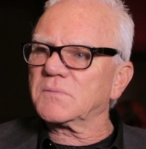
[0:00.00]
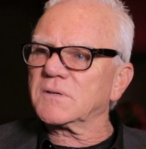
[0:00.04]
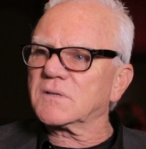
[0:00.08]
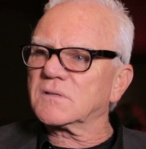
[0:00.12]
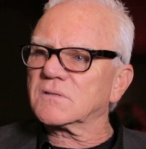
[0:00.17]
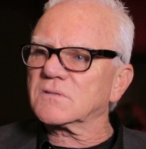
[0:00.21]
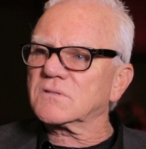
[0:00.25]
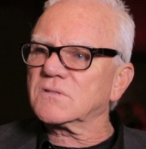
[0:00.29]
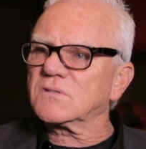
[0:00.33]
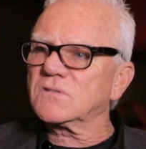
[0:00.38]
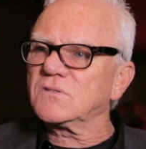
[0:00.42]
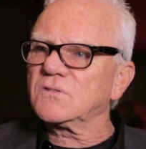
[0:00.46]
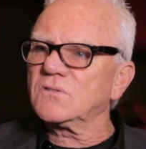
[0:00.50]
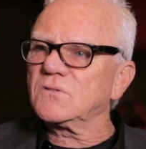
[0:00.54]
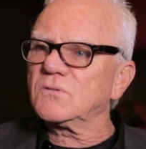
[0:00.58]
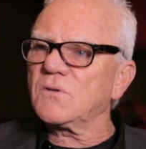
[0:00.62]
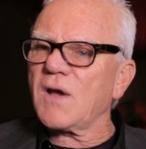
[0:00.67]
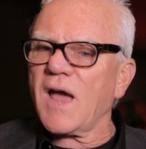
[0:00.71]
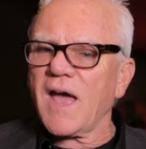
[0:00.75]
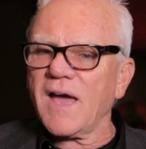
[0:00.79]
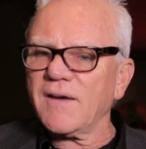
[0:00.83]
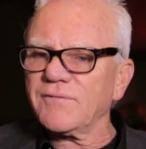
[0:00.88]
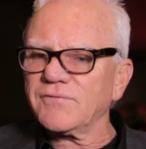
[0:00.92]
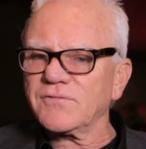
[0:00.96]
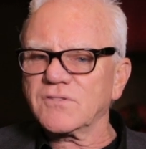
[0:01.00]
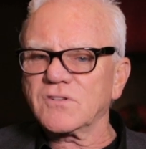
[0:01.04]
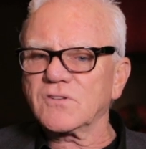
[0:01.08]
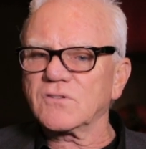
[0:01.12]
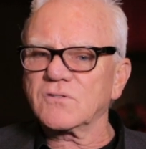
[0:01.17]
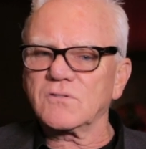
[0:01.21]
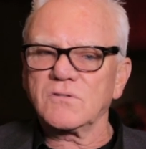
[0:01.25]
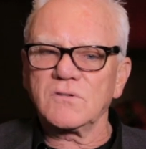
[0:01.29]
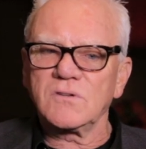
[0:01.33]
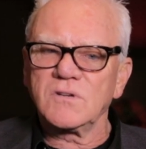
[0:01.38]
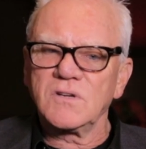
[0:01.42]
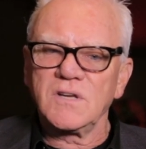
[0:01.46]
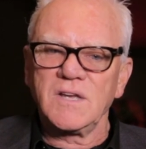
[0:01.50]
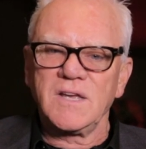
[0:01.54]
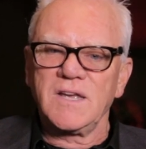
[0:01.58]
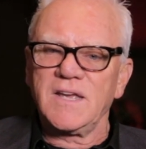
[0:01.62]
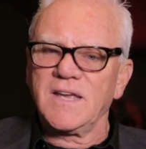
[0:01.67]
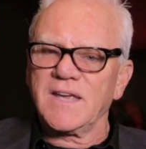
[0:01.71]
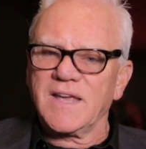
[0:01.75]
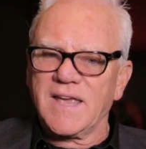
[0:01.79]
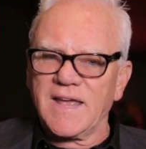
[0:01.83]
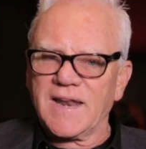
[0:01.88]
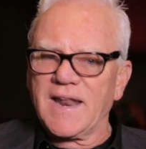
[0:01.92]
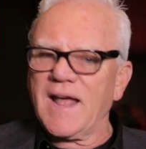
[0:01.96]
because you have to
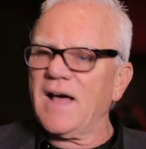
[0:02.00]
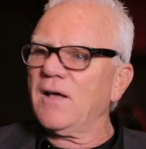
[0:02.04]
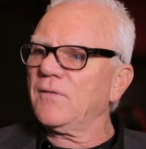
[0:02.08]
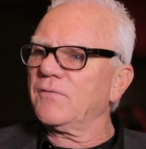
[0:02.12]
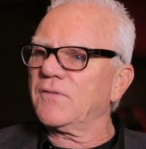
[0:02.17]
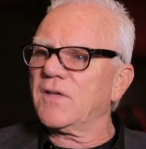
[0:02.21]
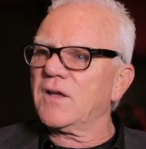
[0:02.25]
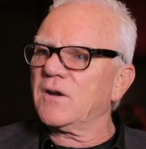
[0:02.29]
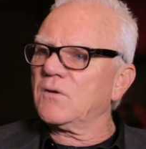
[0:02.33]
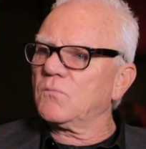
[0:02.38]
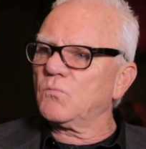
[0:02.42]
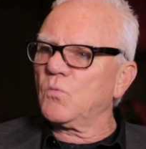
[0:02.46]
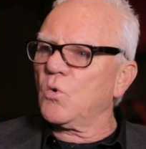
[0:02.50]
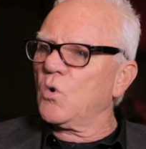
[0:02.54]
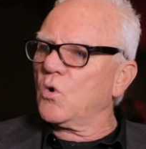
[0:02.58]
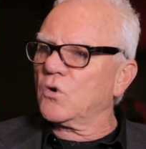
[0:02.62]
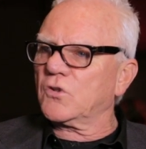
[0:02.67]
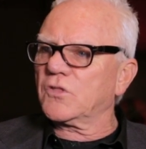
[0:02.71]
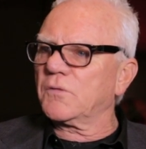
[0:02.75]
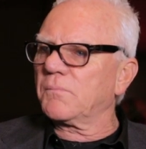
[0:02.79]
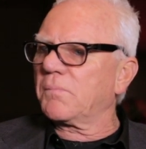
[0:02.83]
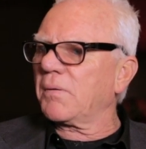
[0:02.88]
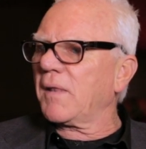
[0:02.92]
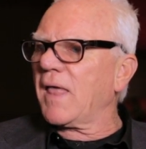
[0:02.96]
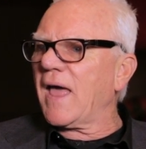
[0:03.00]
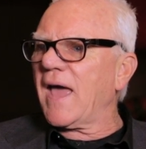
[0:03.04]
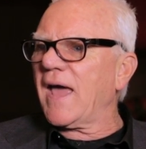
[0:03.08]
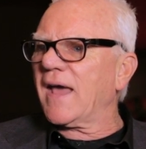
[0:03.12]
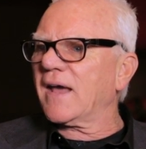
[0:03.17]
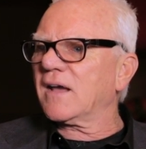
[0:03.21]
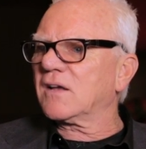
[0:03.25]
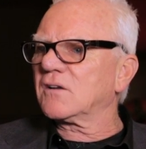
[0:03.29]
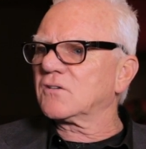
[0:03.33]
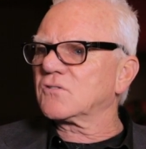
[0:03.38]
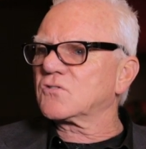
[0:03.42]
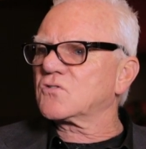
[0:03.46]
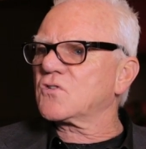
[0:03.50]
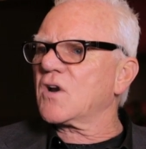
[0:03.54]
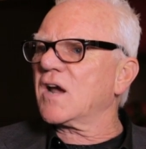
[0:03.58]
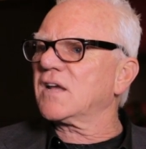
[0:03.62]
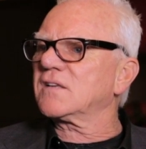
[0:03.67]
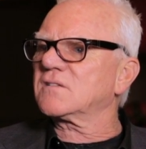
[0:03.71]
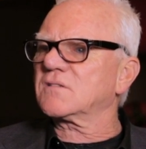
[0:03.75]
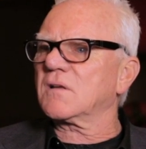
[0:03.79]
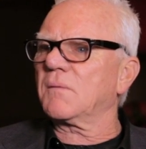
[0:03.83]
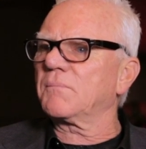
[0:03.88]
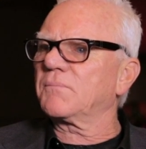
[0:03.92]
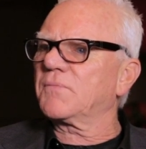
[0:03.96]
get out there and walk the plank and try
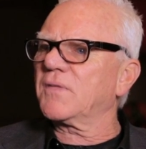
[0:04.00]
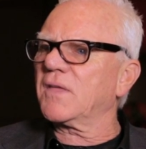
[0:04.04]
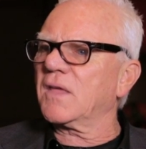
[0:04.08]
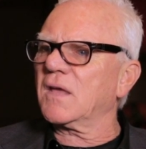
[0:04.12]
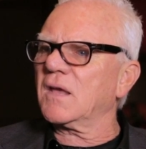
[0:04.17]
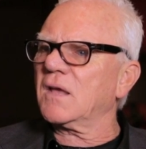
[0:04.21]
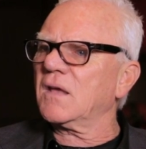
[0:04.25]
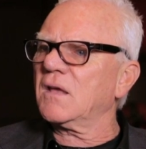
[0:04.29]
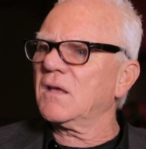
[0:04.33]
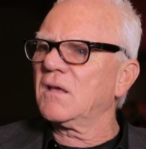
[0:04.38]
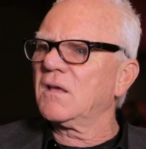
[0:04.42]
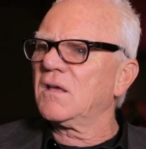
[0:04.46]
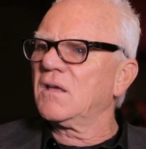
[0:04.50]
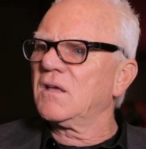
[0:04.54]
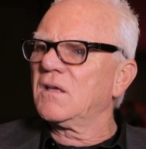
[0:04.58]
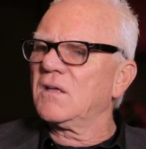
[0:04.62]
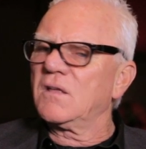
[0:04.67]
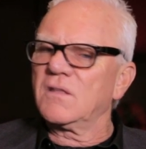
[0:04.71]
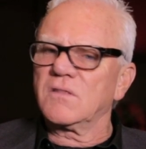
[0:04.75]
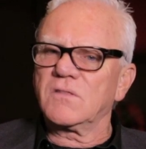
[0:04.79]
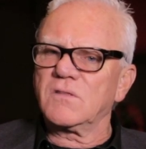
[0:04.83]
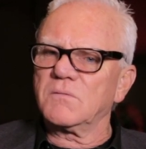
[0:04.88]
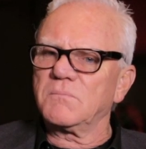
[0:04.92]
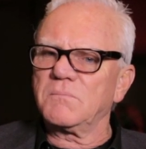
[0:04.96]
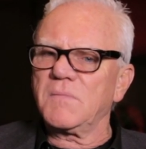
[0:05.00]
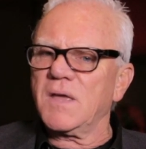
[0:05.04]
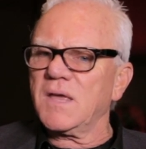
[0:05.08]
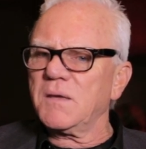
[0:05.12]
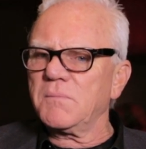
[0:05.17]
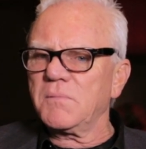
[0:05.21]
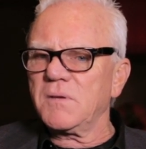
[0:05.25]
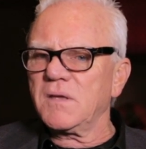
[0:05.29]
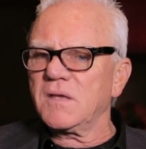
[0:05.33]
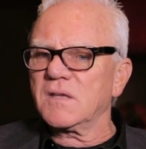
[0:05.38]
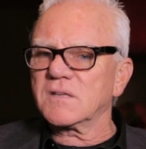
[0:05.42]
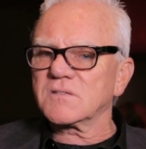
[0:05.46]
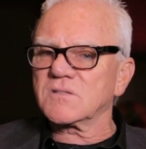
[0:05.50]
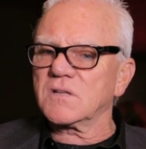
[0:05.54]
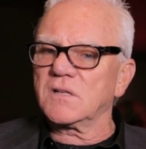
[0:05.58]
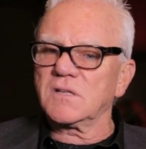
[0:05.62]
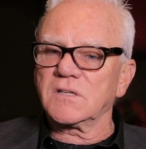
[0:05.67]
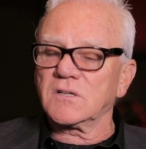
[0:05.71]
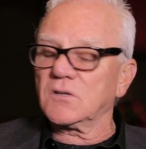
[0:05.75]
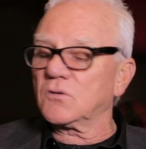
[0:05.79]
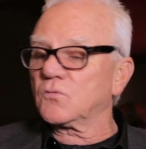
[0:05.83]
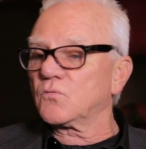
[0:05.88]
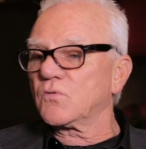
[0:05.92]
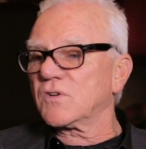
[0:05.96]
something that maybe is a
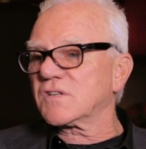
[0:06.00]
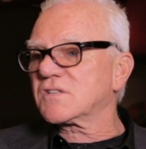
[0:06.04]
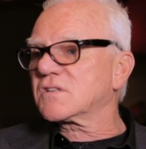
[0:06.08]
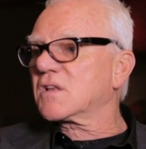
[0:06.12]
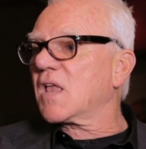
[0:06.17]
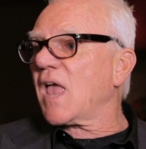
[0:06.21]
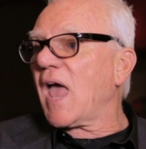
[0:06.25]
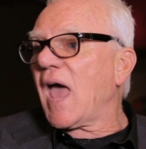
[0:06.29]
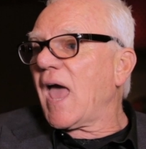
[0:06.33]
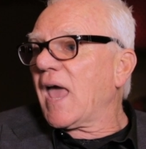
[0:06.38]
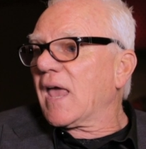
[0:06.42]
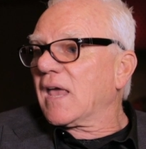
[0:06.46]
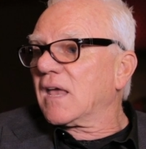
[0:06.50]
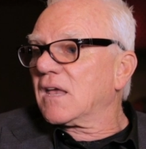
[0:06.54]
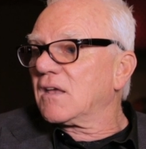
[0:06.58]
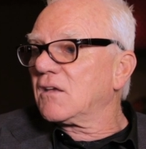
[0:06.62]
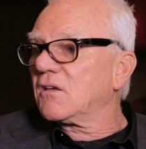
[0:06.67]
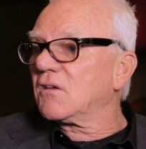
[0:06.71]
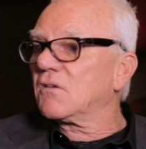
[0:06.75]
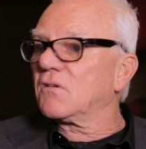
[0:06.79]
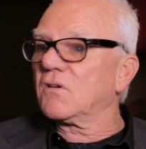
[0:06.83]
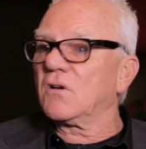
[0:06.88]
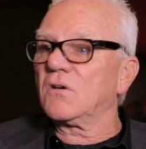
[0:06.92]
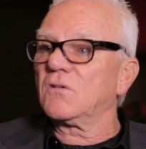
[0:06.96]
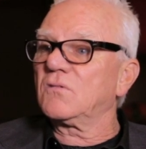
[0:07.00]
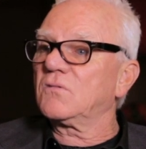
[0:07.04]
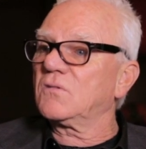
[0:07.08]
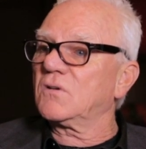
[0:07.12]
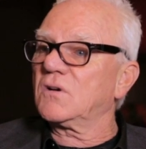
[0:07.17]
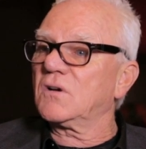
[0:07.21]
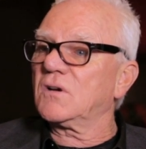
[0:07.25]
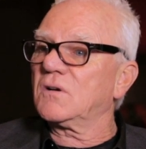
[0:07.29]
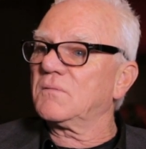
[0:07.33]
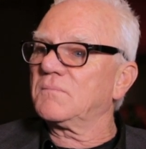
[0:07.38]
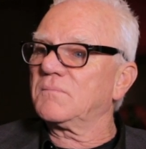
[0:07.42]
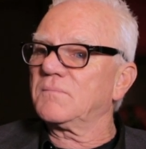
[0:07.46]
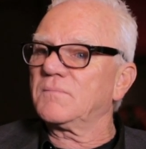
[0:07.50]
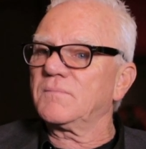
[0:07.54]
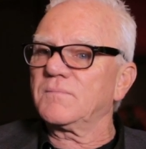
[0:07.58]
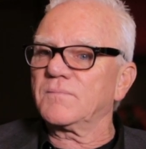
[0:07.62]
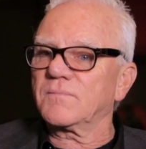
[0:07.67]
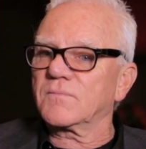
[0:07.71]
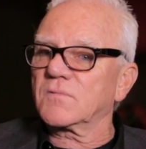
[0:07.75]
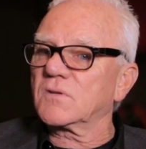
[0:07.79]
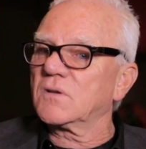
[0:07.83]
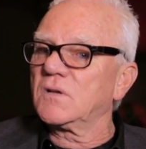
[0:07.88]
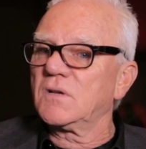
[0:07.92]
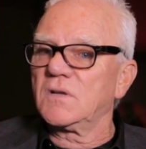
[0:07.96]
little risque, you know.
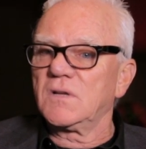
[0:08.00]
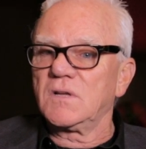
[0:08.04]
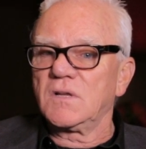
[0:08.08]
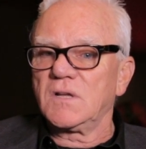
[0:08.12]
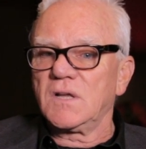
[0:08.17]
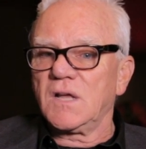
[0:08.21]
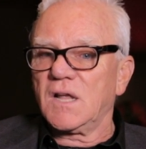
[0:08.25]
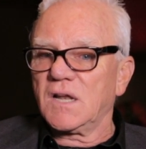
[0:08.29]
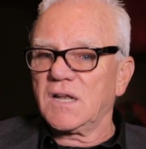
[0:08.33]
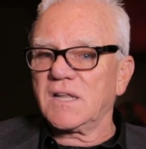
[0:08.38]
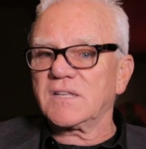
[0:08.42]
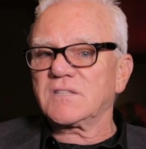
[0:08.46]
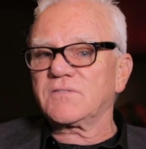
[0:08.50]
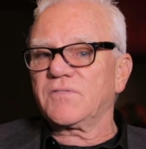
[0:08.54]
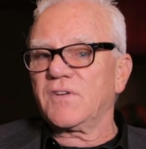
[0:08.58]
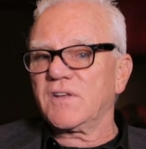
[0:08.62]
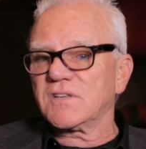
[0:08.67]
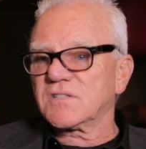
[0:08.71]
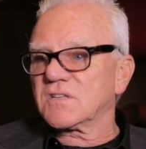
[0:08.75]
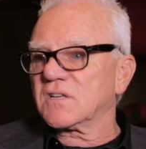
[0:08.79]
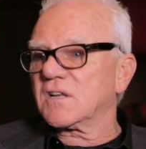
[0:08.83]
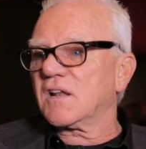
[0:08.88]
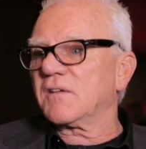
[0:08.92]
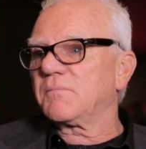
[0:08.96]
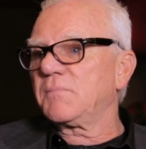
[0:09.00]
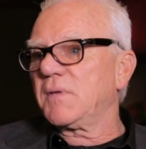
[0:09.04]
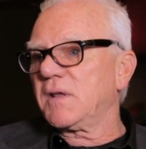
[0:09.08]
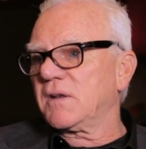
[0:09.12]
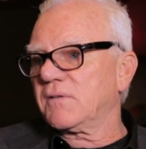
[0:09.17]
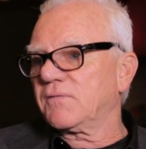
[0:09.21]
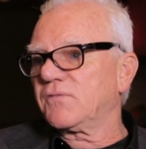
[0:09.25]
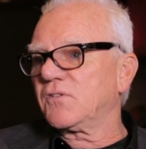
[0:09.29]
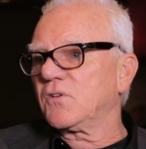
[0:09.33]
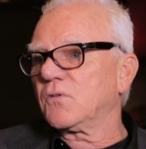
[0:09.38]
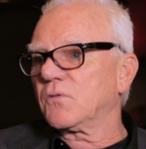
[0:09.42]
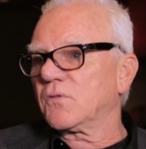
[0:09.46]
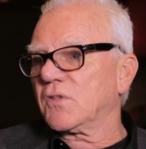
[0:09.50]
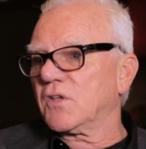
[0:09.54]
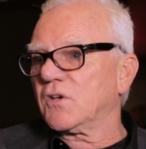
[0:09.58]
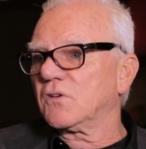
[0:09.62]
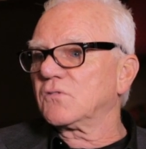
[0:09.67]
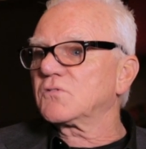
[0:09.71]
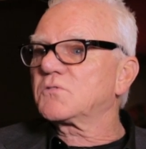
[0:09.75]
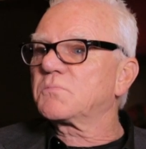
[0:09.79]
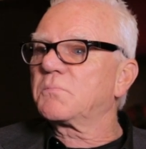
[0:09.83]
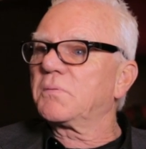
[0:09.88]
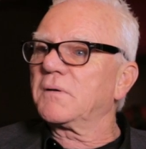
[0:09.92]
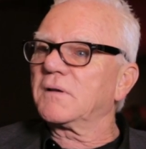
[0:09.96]
And let's face it, I've made a few of
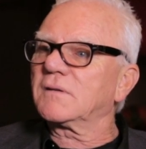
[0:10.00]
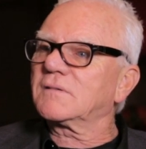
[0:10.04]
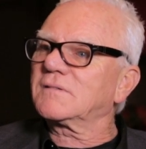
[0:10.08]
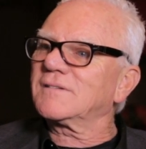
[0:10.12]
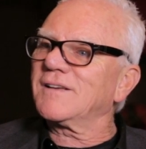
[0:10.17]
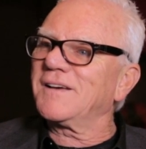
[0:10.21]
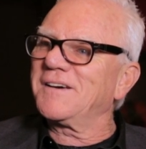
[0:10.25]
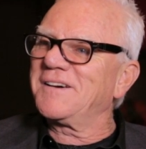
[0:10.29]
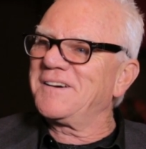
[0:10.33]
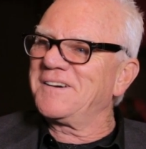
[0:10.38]
those. But